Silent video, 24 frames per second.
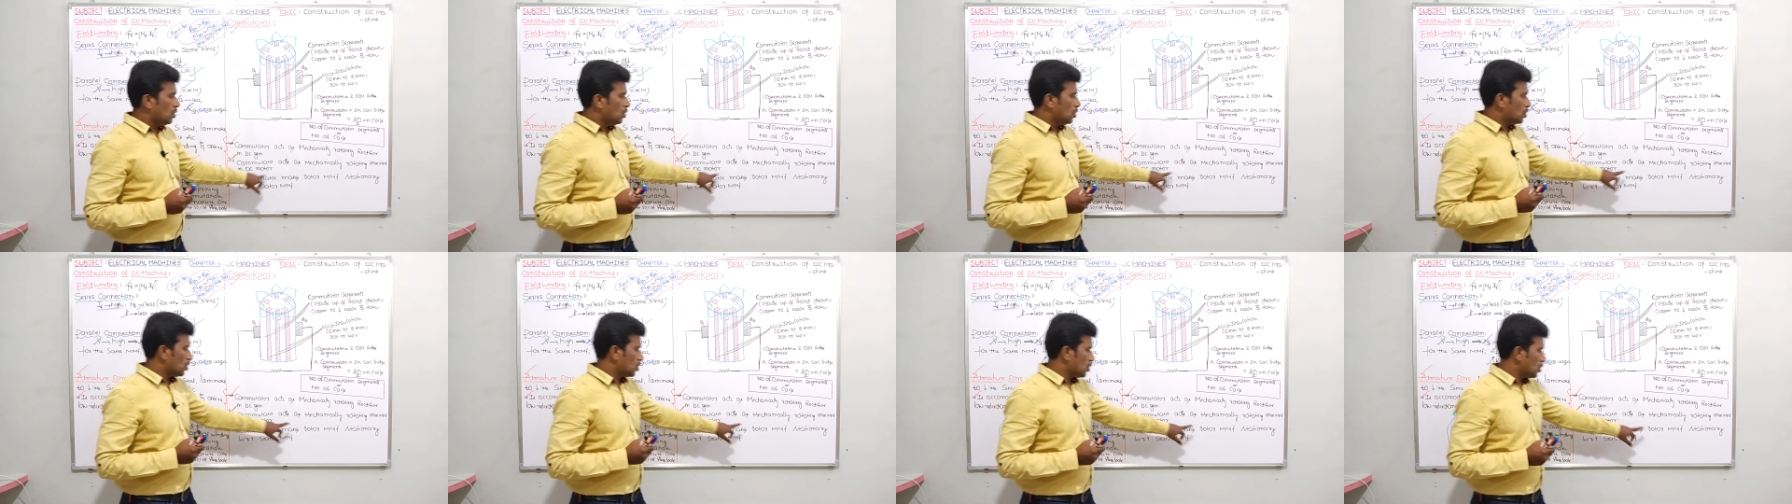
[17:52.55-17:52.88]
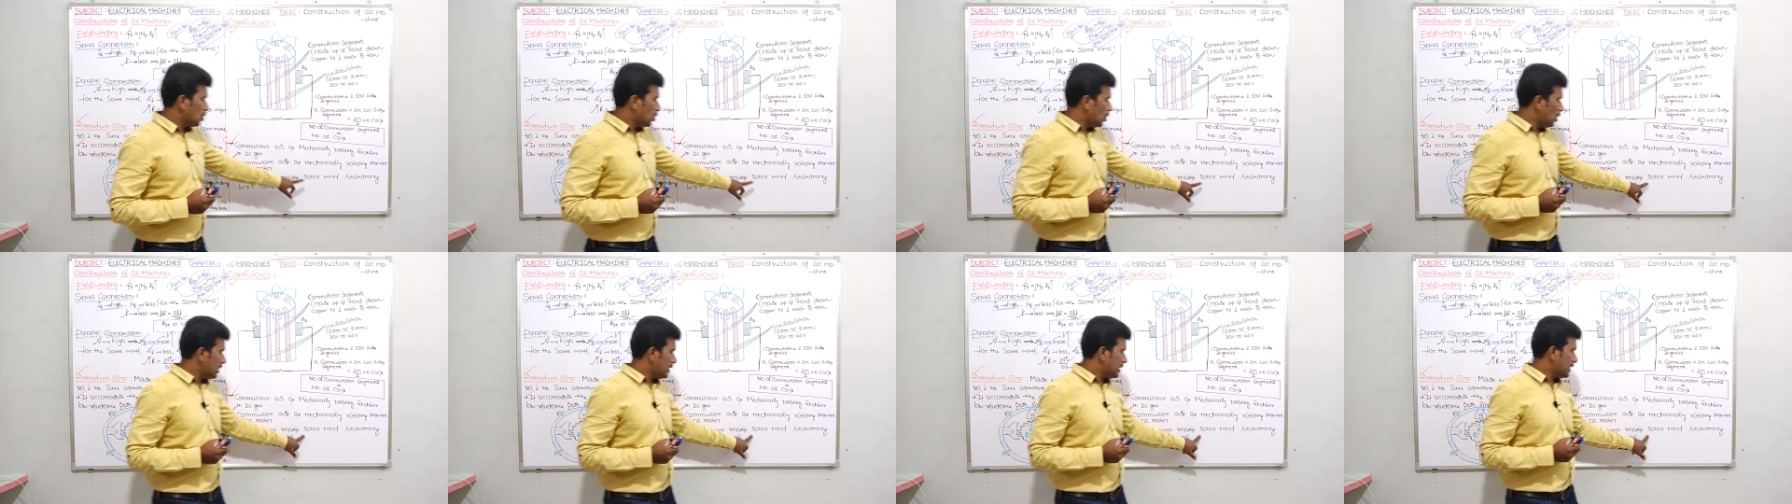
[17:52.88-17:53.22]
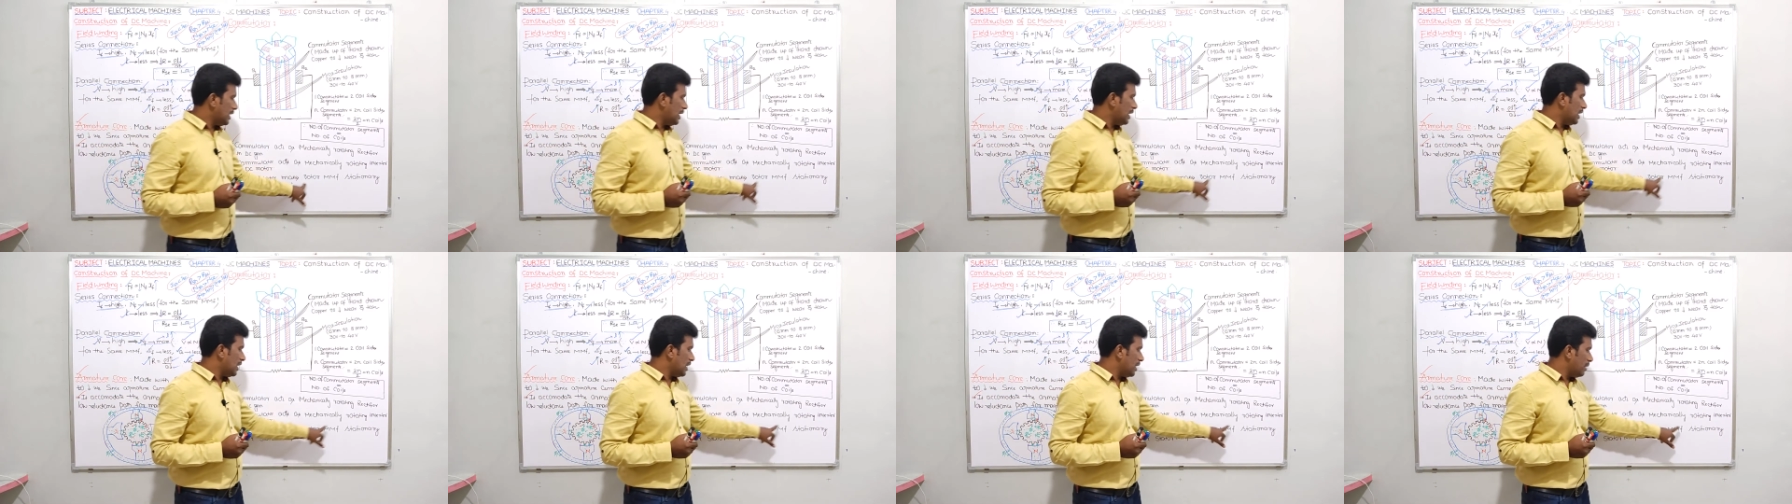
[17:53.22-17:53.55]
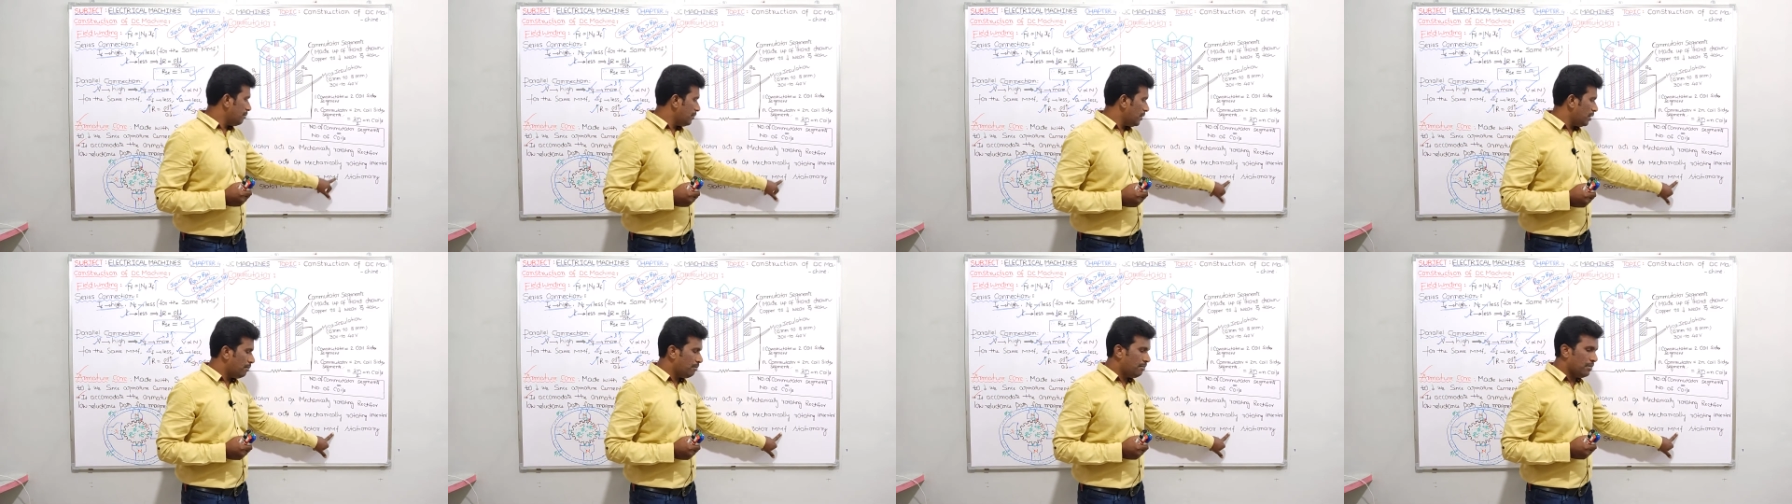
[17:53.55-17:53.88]
rotor
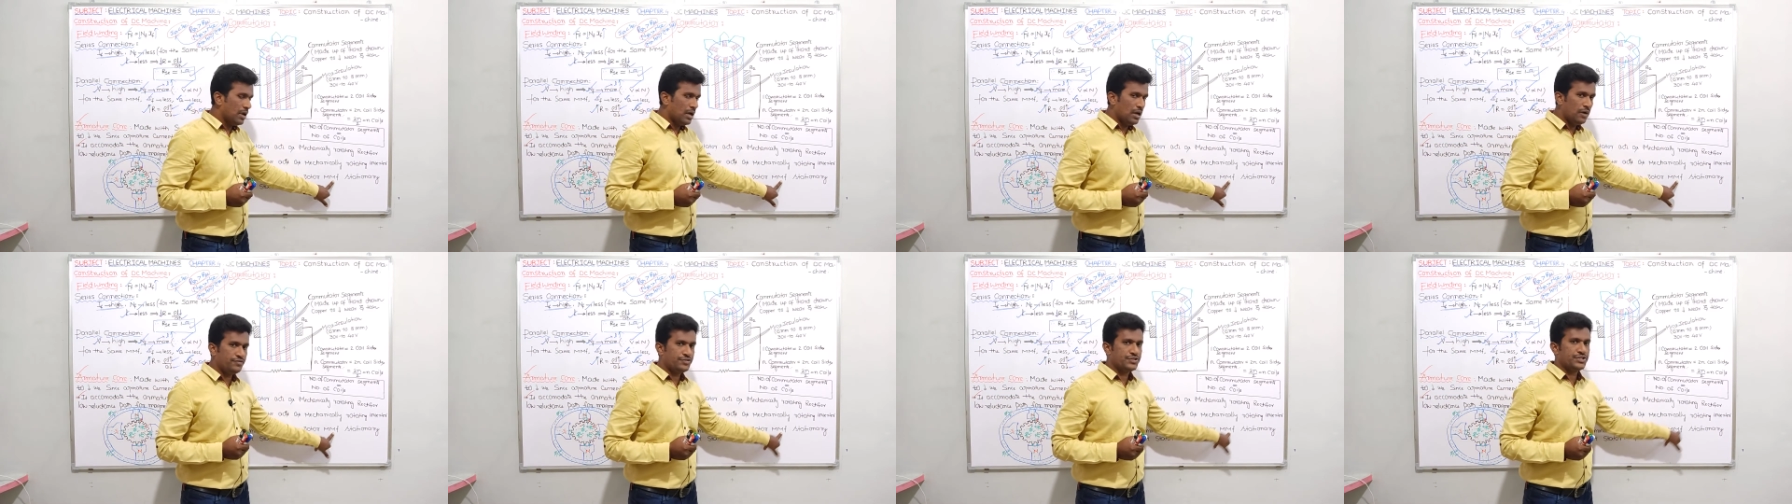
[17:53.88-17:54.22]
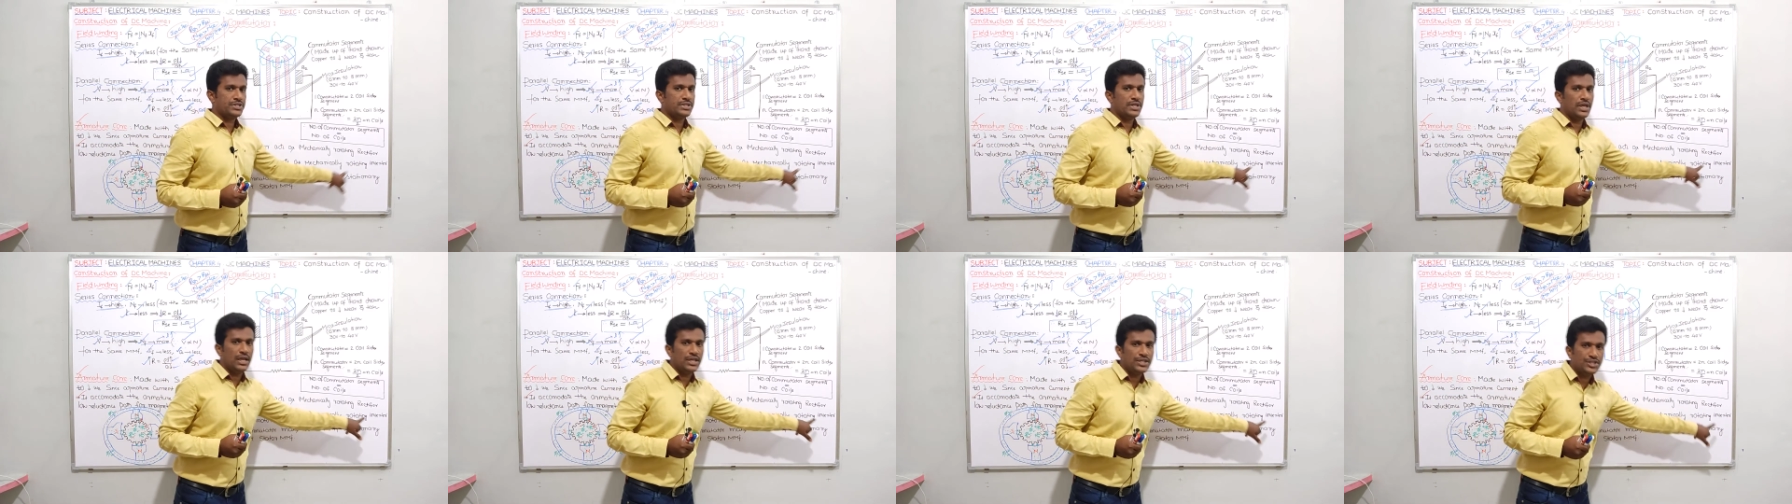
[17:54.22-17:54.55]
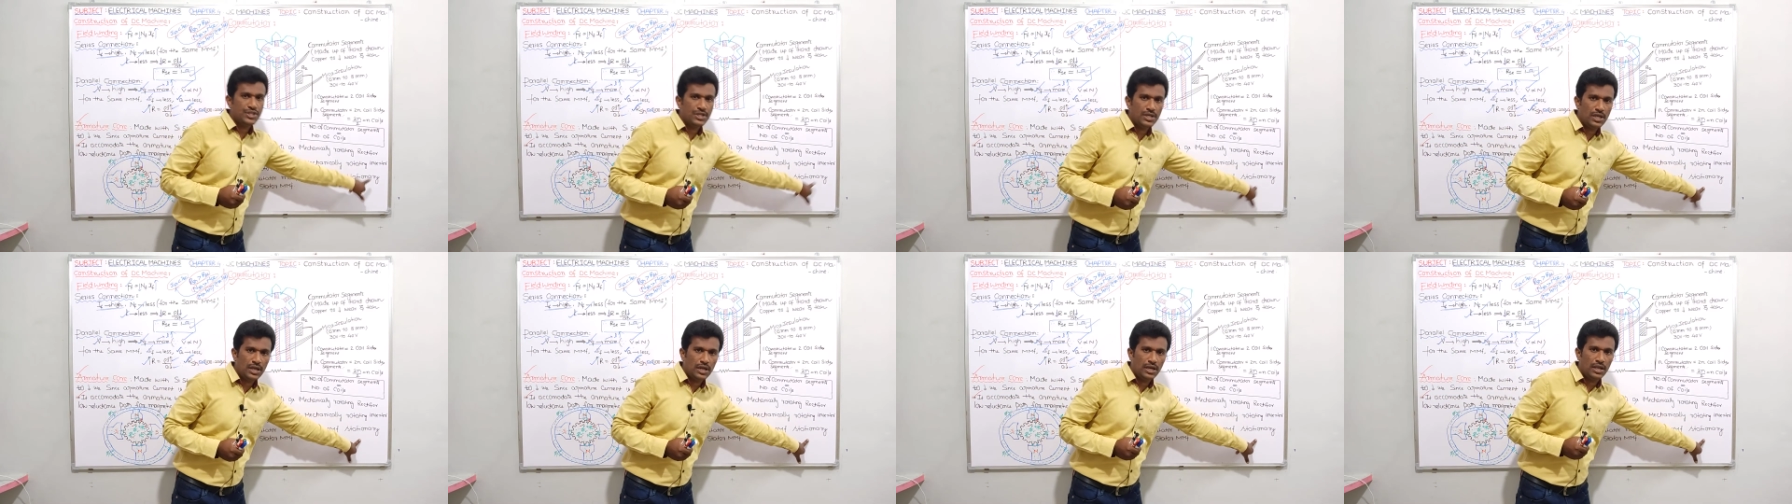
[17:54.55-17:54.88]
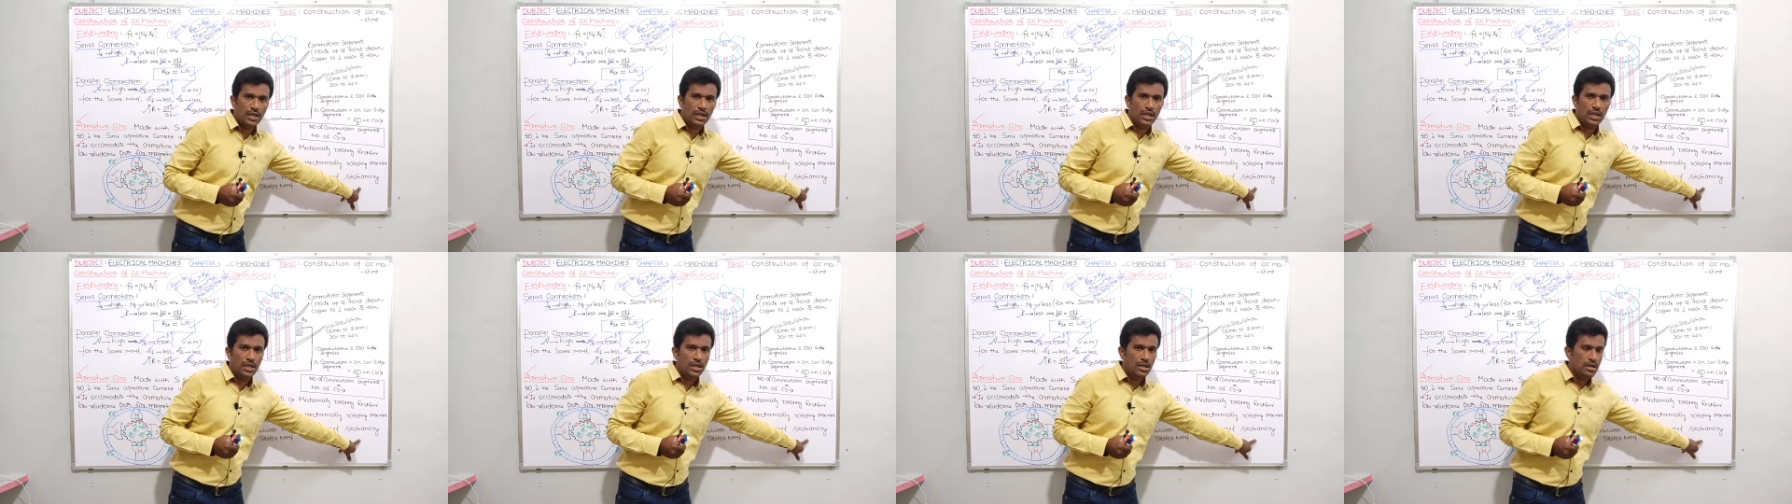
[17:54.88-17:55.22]
MMF
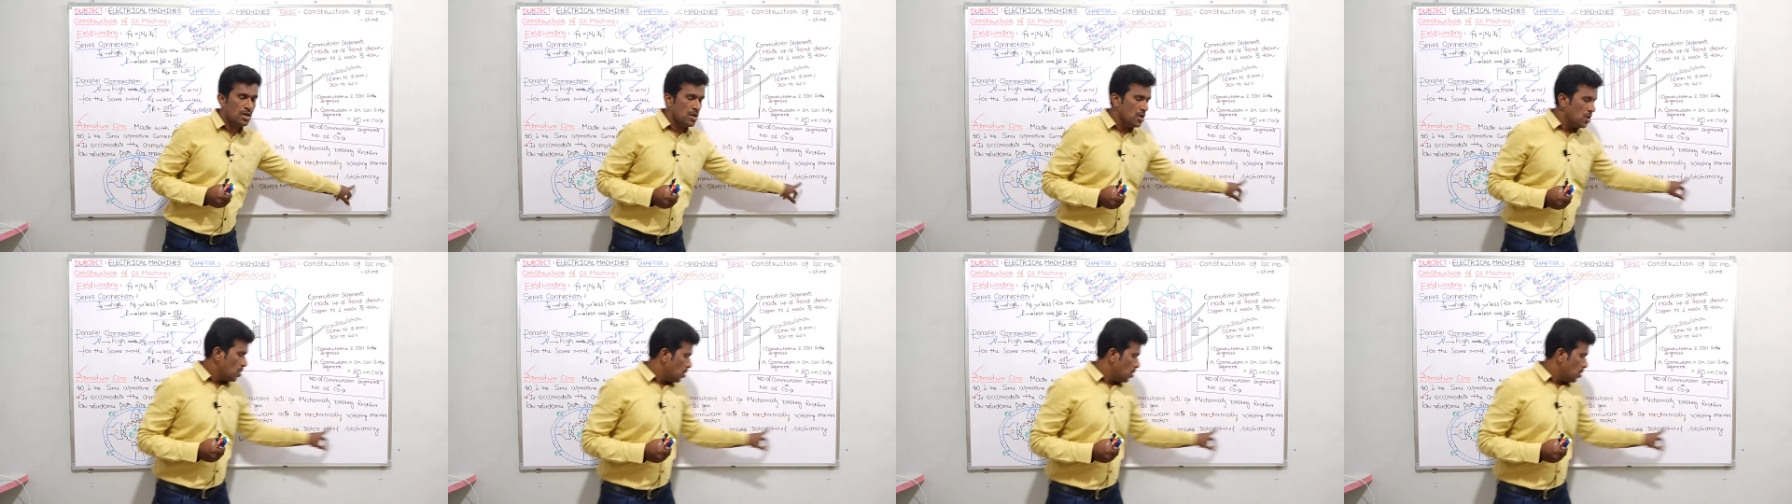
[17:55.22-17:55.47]
stationary